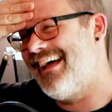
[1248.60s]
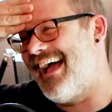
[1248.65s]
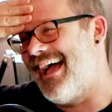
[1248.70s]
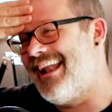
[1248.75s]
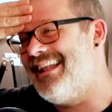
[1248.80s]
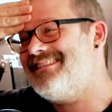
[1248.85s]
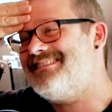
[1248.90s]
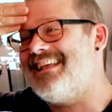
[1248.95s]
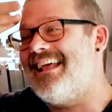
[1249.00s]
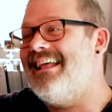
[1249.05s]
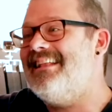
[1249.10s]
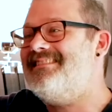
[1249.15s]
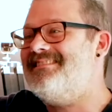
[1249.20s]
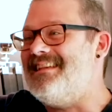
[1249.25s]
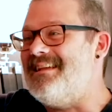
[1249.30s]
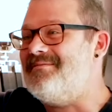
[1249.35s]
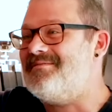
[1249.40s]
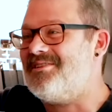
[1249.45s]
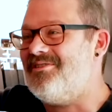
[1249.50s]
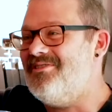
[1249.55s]
And it
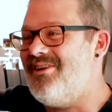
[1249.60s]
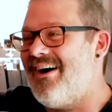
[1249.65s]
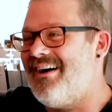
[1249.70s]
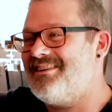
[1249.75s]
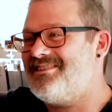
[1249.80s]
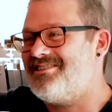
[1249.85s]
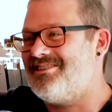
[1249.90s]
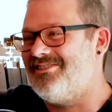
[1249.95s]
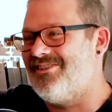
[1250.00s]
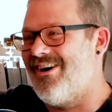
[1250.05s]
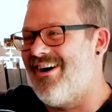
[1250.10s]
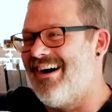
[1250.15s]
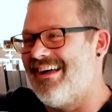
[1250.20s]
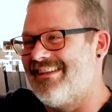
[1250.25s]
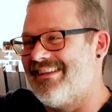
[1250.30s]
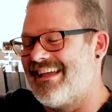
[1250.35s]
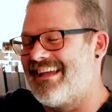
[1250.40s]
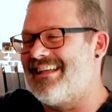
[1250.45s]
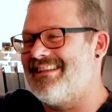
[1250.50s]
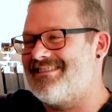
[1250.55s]
seems so
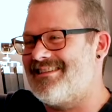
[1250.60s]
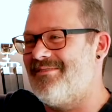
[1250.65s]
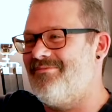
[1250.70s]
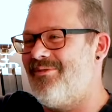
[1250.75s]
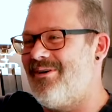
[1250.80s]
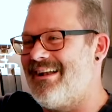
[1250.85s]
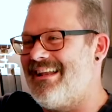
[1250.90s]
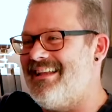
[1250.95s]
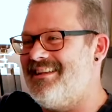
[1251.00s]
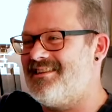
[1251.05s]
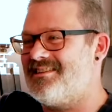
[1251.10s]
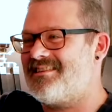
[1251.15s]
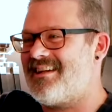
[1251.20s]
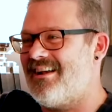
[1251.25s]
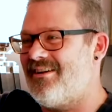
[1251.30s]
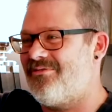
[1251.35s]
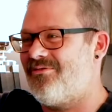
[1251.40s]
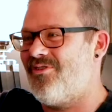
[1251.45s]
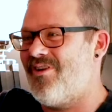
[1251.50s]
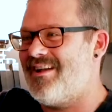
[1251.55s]
nonchalant. Like yep. at some point, he just
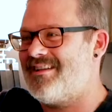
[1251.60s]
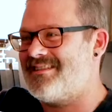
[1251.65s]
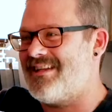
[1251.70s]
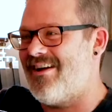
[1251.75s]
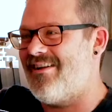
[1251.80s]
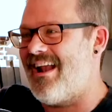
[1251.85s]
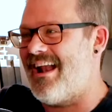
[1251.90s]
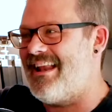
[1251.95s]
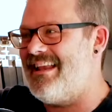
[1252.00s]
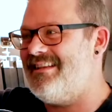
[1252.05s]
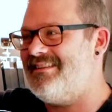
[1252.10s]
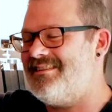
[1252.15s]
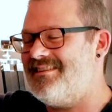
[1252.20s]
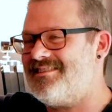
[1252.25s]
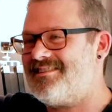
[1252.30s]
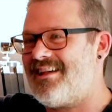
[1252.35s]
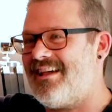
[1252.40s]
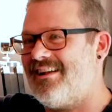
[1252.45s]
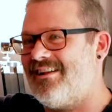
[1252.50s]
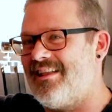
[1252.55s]
kind of freaks out and he
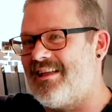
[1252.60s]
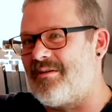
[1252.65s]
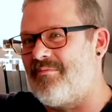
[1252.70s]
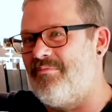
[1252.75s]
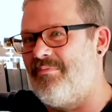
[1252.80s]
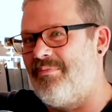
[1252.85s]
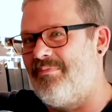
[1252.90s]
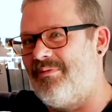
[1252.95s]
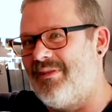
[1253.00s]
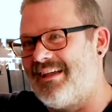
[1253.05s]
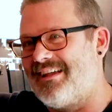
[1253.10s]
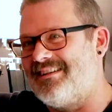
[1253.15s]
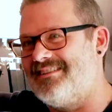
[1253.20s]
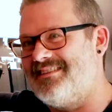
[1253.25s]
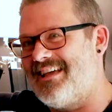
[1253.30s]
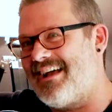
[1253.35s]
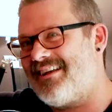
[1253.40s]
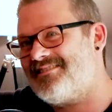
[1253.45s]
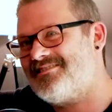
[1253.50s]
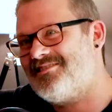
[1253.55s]
just kind of like like
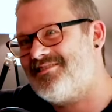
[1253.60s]
decks